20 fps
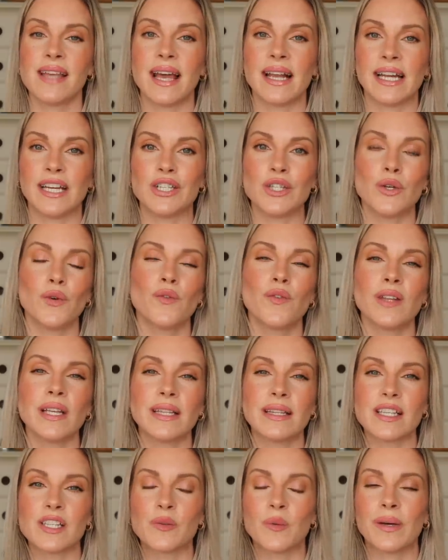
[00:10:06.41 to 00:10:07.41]
And I do feel like
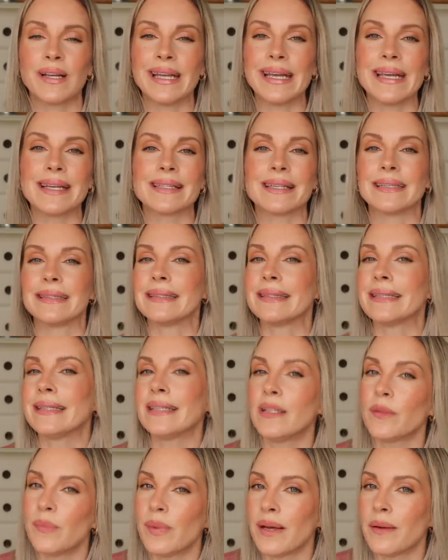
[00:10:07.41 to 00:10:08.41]
this one is a
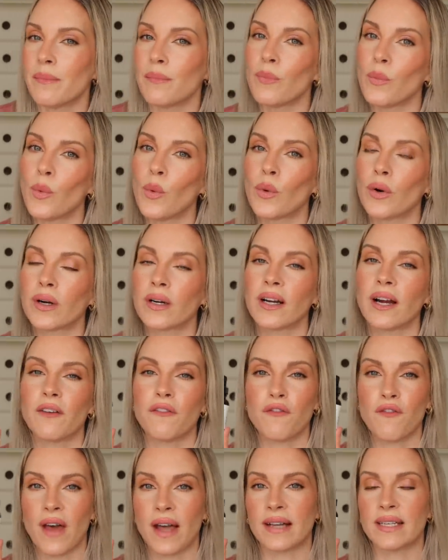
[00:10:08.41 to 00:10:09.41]
little bit more
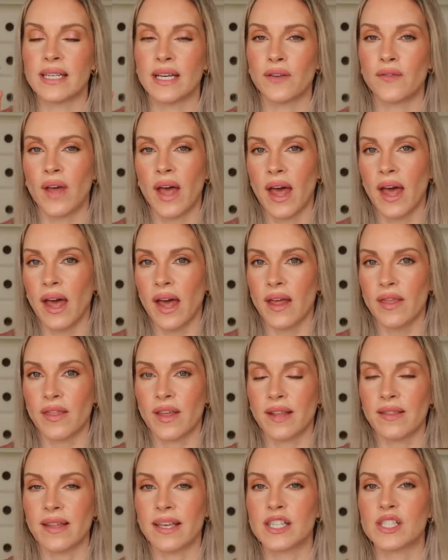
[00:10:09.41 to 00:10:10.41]
effective
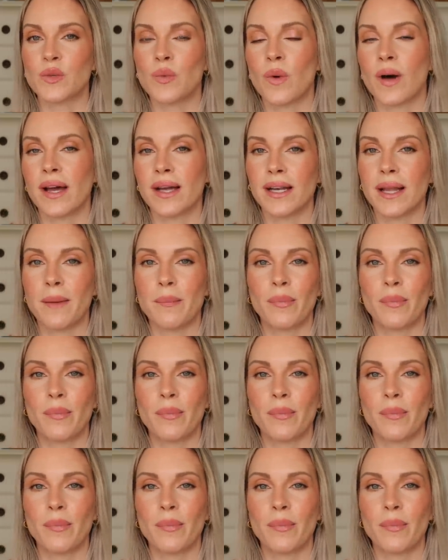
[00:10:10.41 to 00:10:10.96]
than this one,